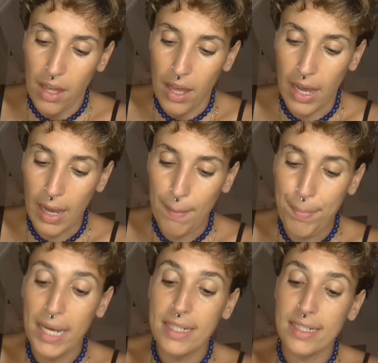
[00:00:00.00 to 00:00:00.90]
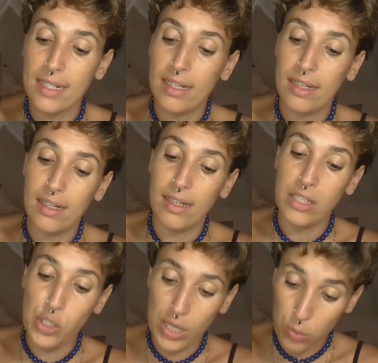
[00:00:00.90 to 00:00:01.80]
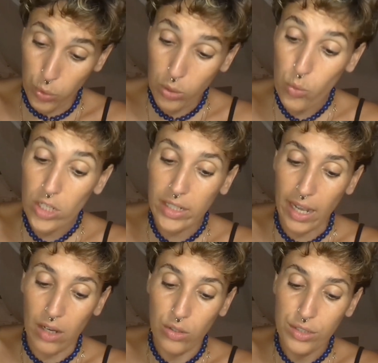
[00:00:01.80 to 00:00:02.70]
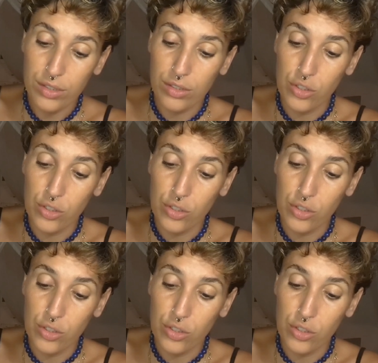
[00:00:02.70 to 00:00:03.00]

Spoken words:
But it will work out.